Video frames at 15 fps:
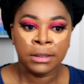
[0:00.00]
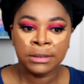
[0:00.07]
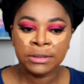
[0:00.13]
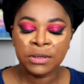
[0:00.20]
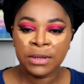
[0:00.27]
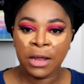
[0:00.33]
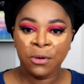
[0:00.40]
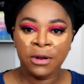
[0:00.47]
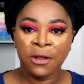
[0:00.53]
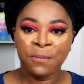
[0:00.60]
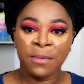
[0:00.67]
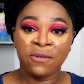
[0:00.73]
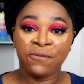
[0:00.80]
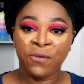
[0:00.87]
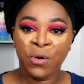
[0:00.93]
So now
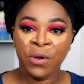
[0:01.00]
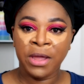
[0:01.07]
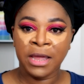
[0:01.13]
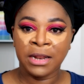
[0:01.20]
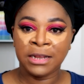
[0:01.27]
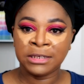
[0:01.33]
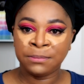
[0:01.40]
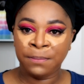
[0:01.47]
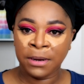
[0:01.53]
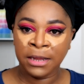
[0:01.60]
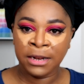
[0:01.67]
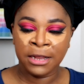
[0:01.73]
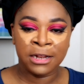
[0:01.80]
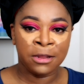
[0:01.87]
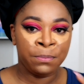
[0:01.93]
that my forehead is
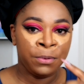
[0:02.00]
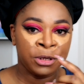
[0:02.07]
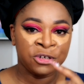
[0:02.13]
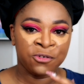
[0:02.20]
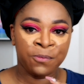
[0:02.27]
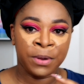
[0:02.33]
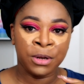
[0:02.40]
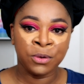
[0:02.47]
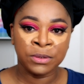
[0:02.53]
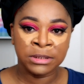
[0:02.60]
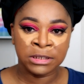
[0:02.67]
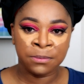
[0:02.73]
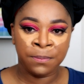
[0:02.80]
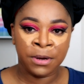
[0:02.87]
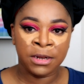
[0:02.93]
blended, the bridge of my
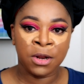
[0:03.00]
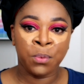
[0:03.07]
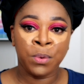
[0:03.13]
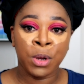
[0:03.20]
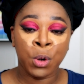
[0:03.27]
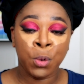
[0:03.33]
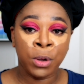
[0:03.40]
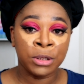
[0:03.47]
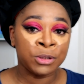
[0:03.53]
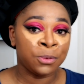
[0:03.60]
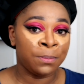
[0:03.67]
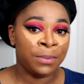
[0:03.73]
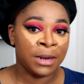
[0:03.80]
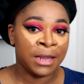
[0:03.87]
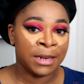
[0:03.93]
nose is blended, we are going to
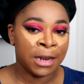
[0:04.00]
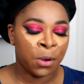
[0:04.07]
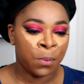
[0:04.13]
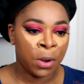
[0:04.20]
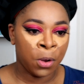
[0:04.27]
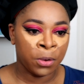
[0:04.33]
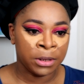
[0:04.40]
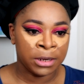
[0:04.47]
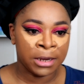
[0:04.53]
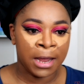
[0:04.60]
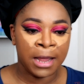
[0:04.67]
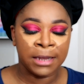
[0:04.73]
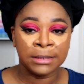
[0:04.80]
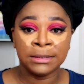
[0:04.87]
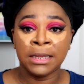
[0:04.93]
blend our under
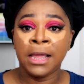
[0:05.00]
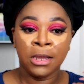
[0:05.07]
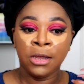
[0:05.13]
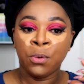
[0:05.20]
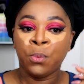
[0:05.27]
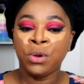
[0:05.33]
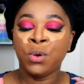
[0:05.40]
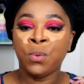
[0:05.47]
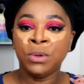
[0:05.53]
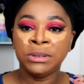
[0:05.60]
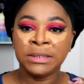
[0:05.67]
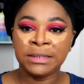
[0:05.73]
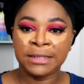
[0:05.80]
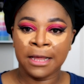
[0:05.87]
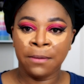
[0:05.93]
eyes. When you want
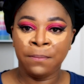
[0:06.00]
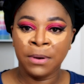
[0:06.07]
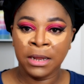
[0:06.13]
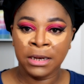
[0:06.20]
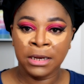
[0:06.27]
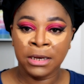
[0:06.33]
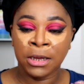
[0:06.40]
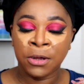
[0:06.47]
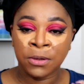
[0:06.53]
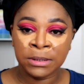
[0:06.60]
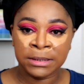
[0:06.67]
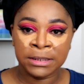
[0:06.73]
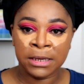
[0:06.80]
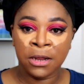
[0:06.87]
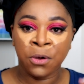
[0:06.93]
to start blending the
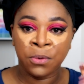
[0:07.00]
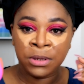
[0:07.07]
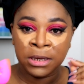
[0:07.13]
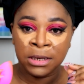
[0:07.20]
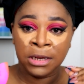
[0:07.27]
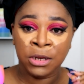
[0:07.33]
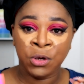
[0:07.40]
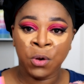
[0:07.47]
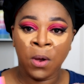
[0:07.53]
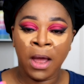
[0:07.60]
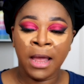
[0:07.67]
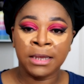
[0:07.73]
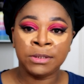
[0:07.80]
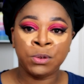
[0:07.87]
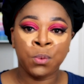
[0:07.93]
concealer underneath your
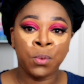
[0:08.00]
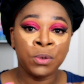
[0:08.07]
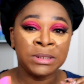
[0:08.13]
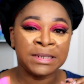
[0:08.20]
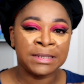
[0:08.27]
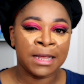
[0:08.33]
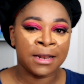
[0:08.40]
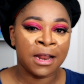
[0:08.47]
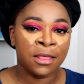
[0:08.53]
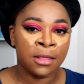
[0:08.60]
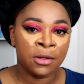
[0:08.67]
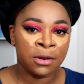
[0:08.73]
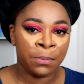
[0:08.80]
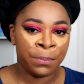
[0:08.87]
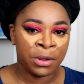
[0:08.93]
eyes, you want to start
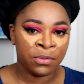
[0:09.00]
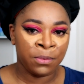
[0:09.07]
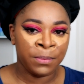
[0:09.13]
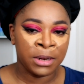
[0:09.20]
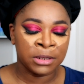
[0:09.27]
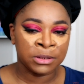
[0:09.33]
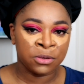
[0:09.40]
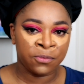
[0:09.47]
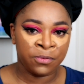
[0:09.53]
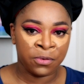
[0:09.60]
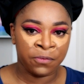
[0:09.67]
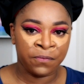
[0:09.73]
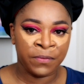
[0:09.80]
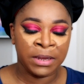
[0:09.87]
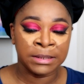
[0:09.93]
along the perimeters of
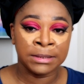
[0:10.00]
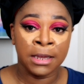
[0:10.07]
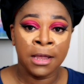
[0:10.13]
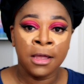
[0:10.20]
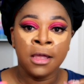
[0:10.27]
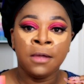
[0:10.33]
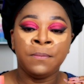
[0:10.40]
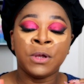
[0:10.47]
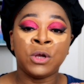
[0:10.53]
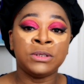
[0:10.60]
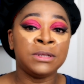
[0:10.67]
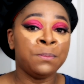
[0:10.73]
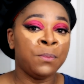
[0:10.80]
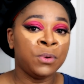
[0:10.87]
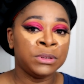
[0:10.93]
your face.
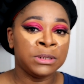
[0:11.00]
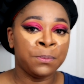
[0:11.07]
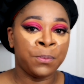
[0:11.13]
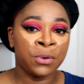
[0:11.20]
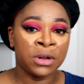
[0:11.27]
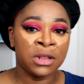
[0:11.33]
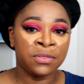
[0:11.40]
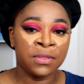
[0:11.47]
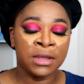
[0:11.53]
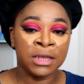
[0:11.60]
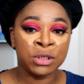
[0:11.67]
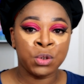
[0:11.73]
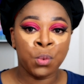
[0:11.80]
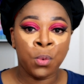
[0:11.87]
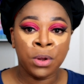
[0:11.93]
Because the most important thing
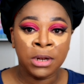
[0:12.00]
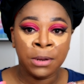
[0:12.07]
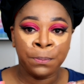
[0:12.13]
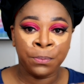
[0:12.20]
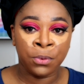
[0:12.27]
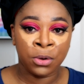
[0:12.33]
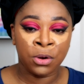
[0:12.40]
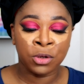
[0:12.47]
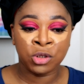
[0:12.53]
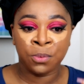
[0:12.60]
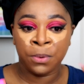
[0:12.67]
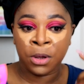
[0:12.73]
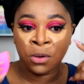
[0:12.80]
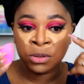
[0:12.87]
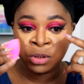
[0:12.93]
is you want the product to
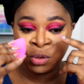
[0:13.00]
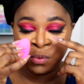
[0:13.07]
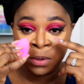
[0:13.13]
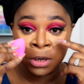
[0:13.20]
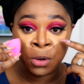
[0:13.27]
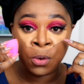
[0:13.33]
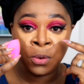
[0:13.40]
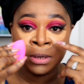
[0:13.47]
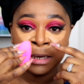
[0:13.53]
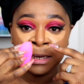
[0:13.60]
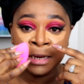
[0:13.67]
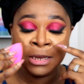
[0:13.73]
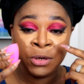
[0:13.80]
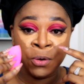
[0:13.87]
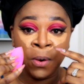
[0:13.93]
be concentrated
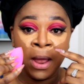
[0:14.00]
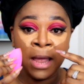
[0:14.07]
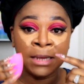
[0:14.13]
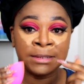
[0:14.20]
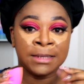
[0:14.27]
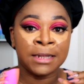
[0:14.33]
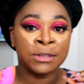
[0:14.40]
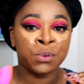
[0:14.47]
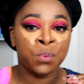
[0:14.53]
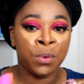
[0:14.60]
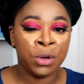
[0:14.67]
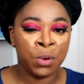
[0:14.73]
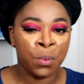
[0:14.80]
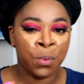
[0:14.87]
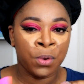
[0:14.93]
underneath your eyes. That's
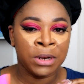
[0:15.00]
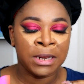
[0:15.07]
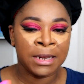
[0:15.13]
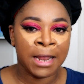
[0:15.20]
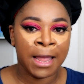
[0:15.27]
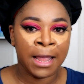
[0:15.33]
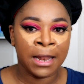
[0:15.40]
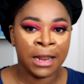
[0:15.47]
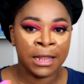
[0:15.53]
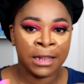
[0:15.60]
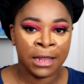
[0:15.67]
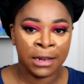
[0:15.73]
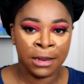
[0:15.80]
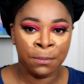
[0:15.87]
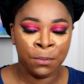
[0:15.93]
where you want it
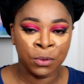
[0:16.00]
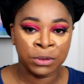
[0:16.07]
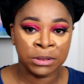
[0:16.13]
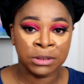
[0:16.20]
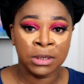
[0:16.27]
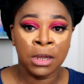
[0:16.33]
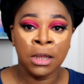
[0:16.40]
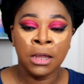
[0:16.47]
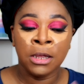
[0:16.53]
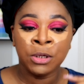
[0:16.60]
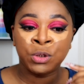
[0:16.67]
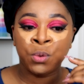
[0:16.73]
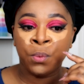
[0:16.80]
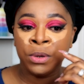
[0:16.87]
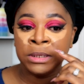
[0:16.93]
highlighted the most.
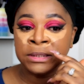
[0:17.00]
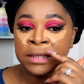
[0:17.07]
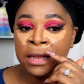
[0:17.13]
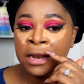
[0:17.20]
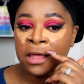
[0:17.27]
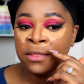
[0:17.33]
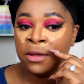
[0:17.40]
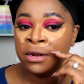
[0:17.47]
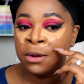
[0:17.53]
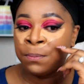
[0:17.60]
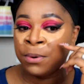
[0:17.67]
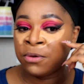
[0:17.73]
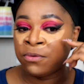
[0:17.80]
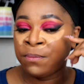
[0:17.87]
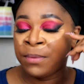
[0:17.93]
So when you start along the
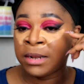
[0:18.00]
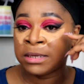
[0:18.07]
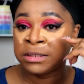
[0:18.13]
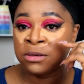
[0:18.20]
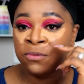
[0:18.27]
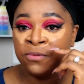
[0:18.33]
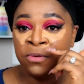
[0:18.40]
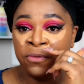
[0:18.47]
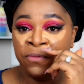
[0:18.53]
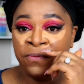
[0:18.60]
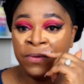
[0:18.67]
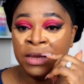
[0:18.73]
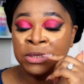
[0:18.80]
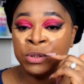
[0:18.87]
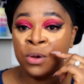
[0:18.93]
perimeters of your
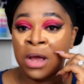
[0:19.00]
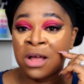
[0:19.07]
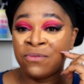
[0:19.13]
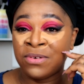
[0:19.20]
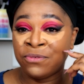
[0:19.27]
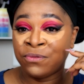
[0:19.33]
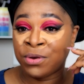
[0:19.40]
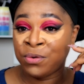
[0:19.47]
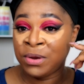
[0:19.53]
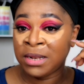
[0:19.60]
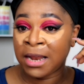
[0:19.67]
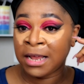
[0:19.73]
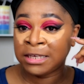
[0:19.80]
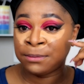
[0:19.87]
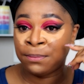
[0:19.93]
face, you have a very
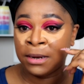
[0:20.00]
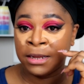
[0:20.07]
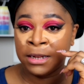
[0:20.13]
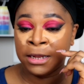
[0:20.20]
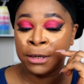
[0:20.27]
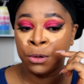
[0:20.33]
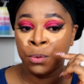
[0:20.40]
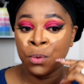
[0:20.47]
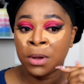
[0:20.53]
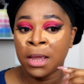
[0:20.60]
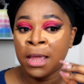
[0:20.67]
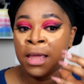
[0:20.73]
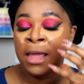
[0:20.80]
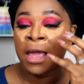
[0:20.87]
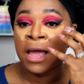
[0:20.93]
nice blended look,
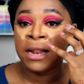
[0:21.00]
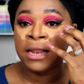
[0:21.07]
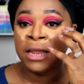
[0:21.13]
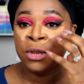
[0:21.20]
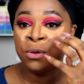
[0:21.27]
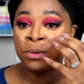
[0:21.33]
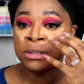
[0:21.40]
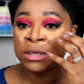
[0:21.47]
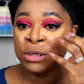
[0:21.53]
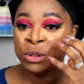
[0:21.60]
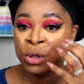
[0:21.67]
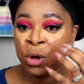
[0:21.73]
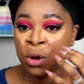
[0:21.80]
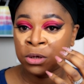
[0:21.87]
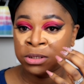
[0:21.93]
and then you tend
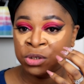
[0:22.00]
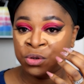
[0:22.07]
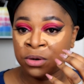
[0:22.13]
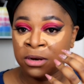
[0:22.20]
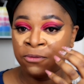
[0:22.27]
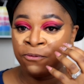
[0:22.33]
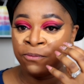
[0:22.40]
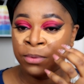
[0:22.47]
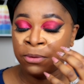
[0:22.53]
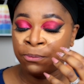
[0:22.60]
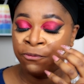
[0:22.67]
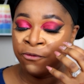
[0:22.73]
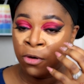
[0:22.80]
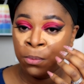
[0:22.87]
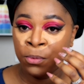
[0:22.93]
to concentrate the
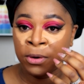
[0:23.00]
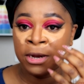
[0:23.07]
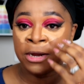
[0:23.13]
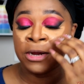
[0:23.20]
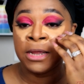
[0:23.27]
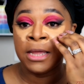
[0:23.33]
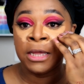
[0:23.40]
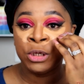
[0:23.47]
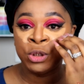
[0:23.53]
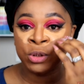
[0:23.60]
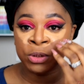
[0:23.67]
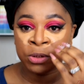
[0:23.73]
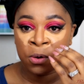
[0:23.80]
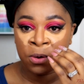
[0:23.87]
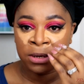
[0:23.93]
formula
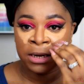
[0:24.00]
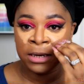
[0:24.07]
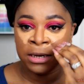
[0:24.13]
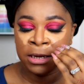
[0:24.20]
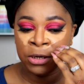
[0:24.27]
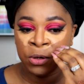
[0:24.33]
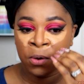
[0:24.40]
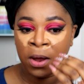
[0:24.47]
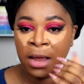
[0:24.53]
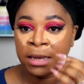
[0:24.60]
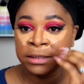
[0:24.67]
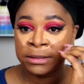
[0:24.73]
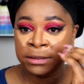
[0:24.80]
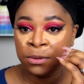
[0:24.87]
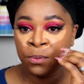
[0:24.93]
just underneath your
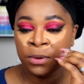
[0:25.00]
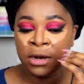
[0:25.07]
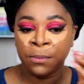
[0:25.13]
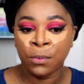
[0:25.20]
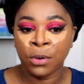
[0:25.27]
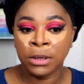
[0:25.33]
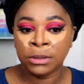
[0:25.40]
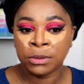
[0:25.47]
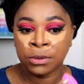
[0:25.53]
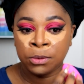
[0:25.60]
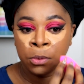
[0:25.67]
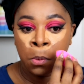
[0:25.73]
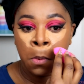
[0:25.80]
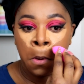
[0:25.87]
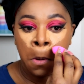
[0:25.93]
eyes. See what I'm going to do.